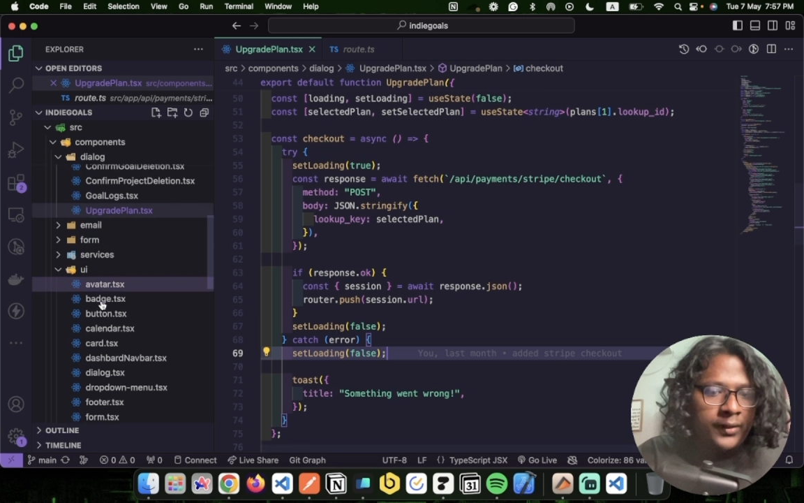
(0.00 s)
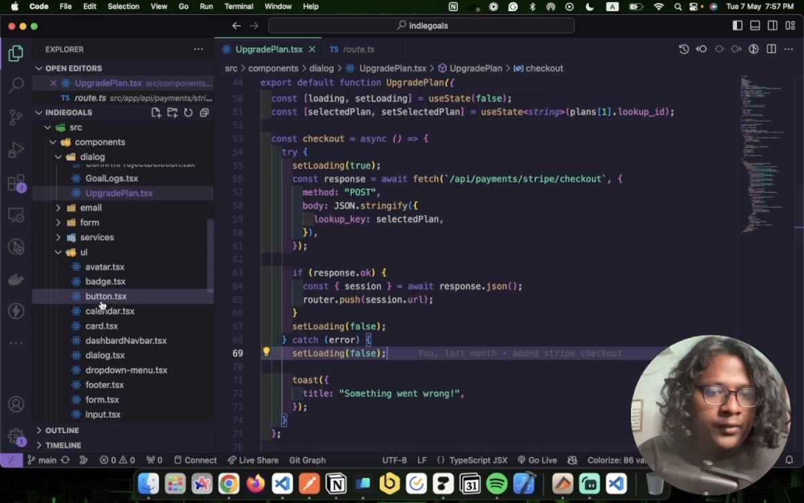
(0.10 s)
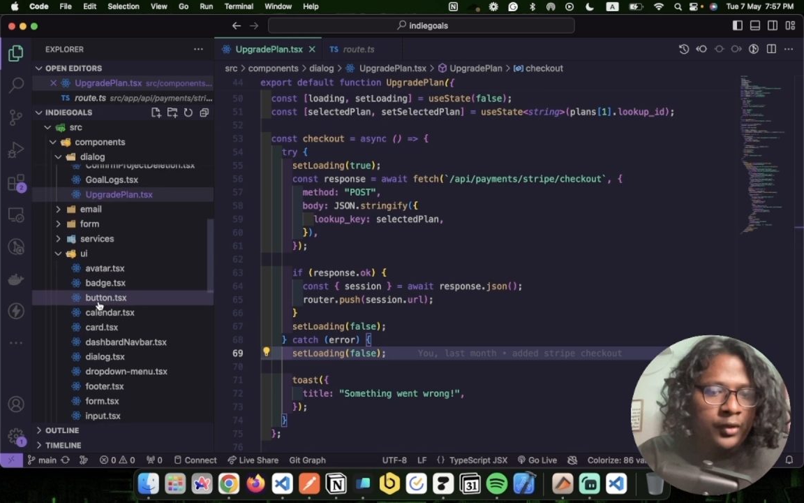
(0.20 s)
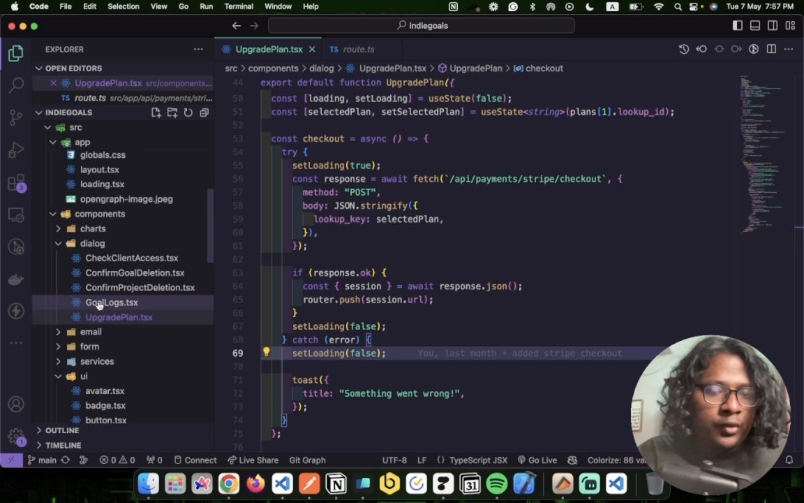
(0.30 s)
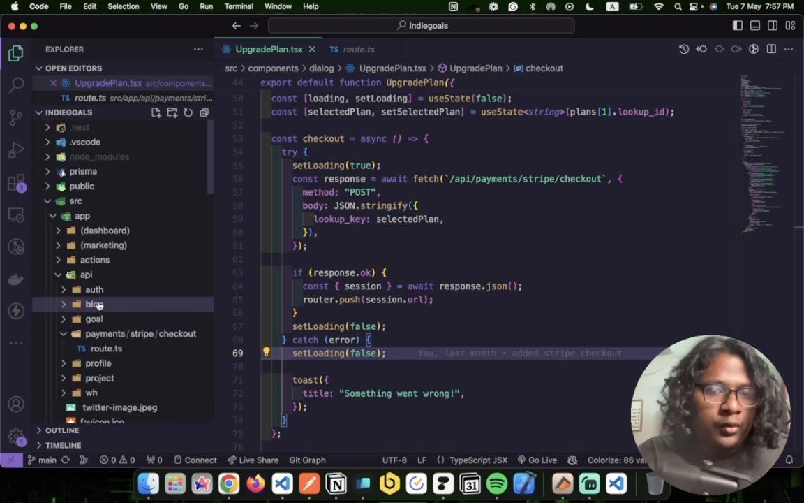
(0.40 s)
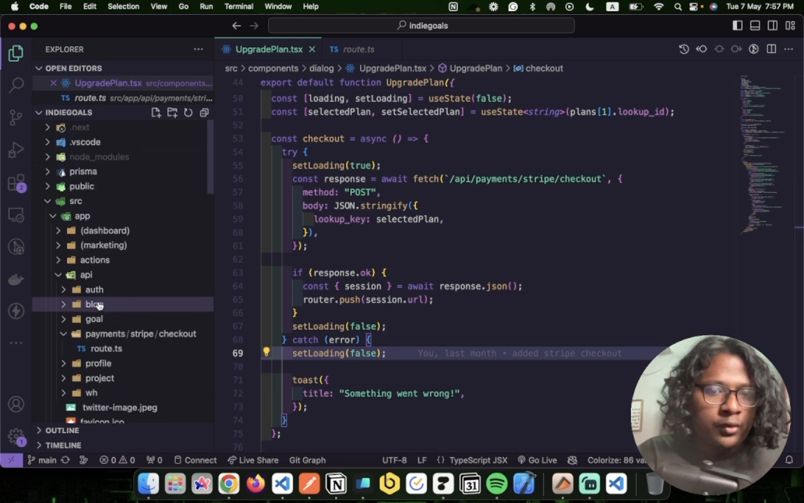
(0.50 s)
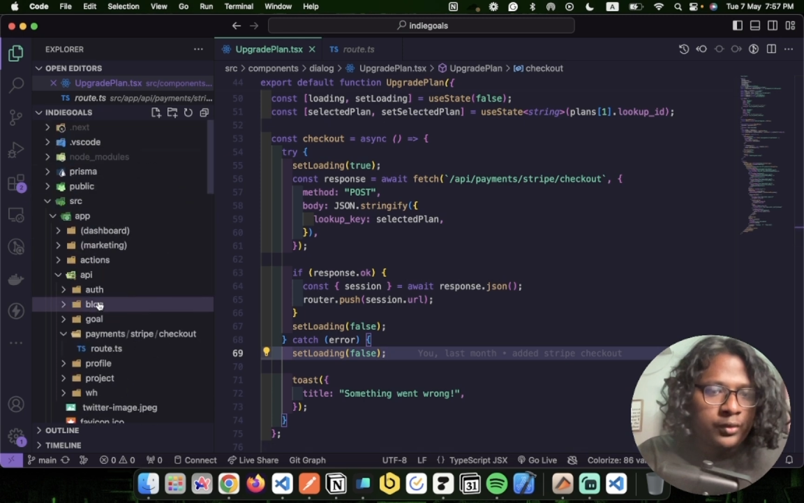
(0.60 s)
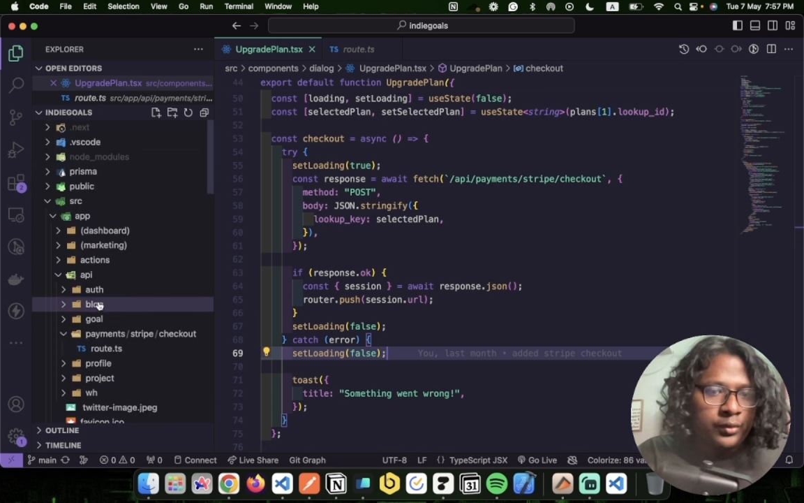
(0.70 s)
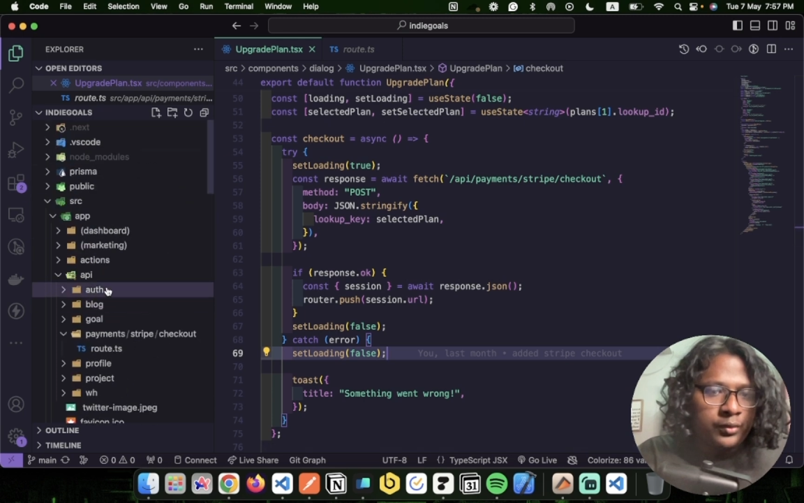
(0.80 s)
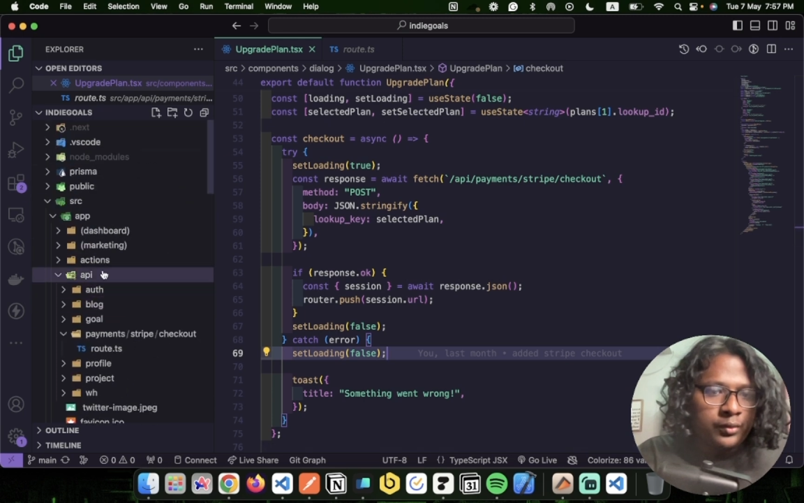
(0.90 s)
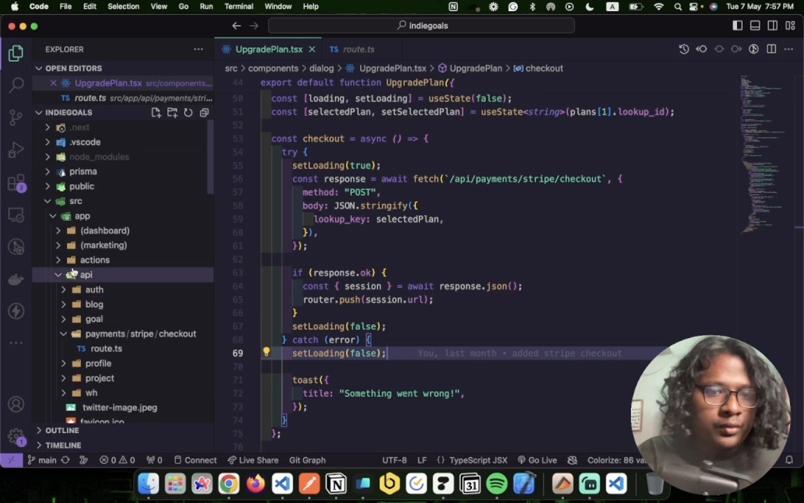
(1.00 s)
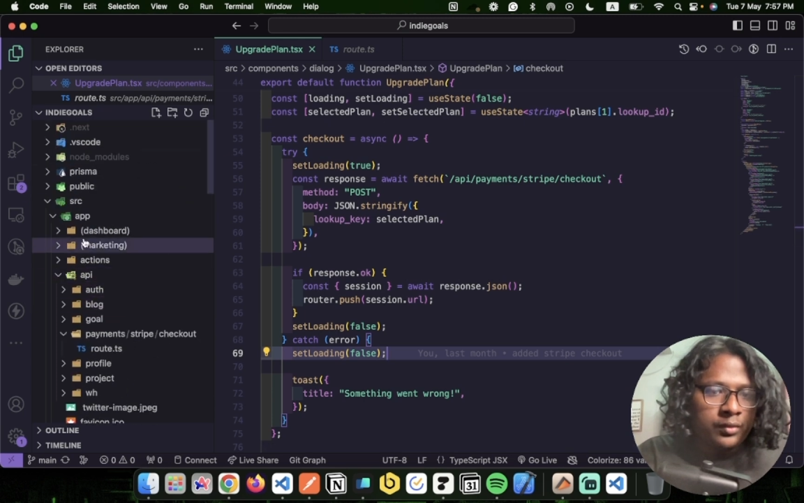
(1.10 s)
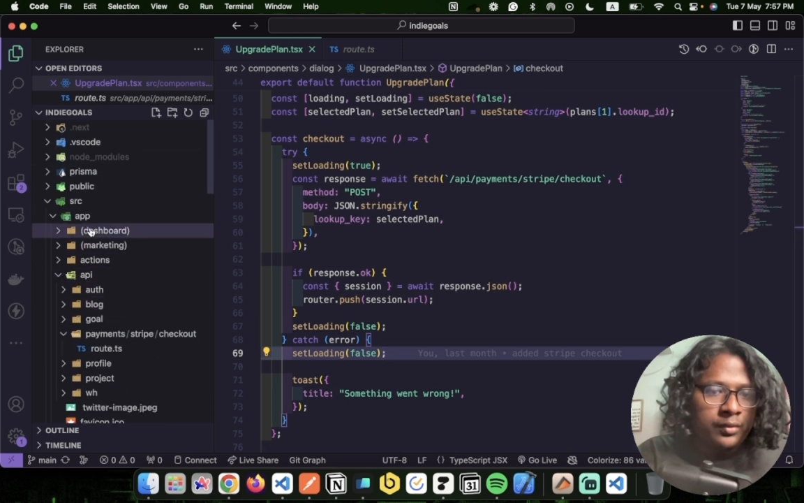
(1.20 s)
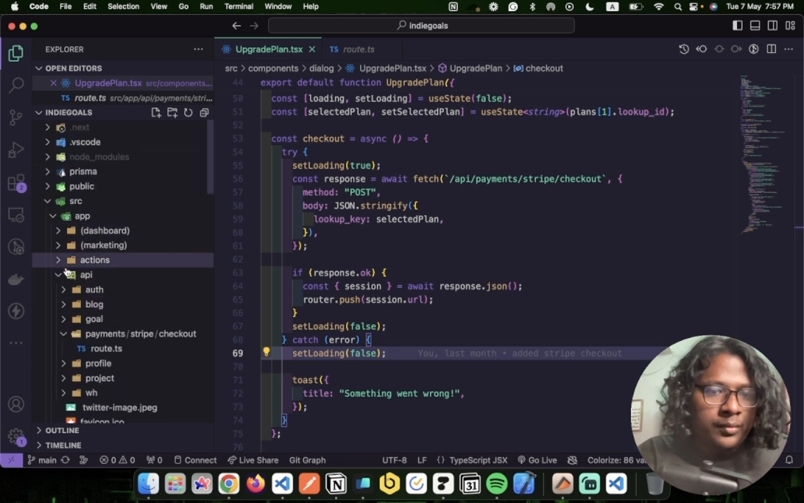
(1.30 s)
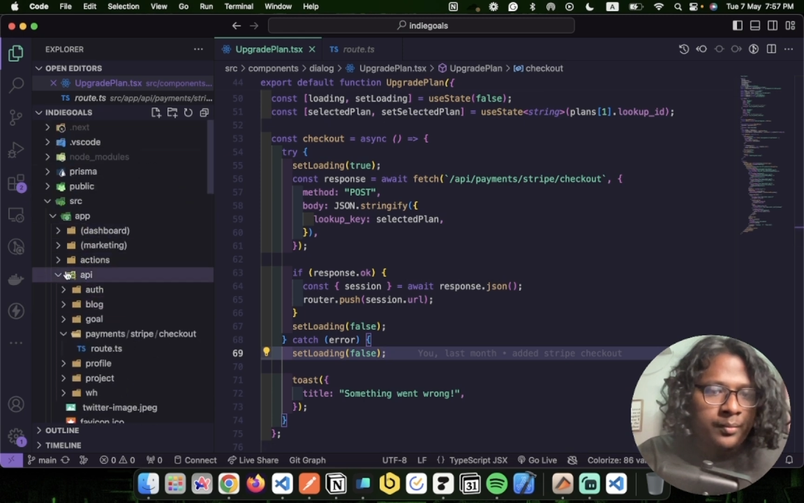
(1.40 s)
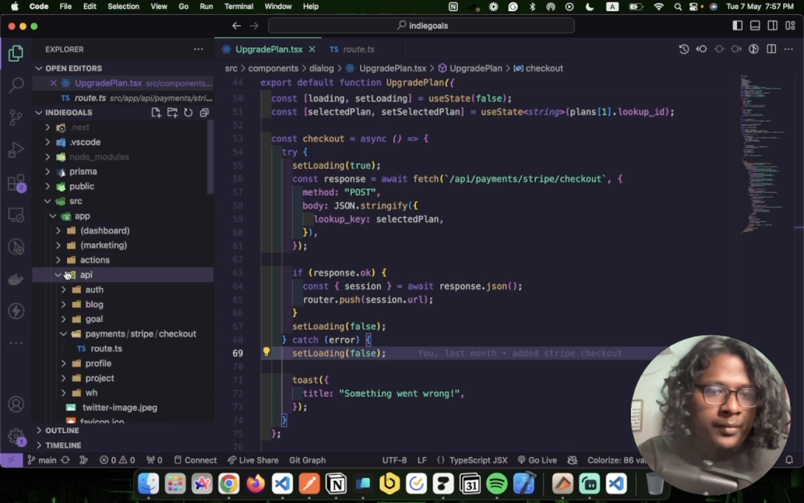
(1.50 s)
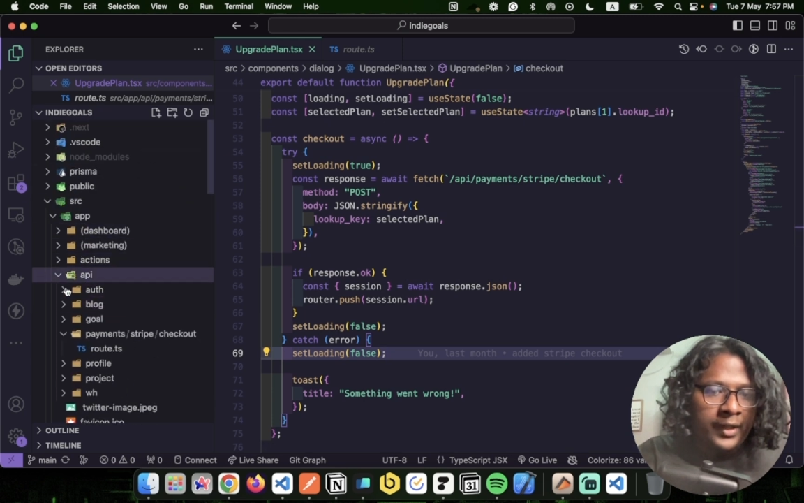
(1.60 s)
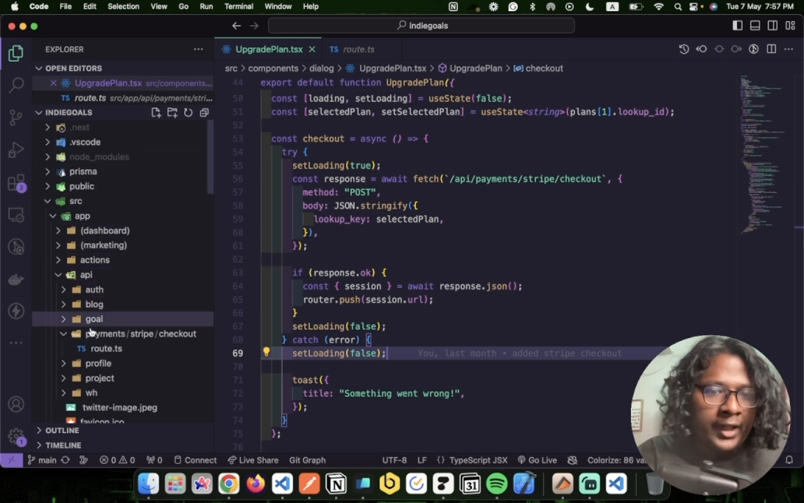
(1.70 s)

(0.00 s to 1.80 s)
We go to my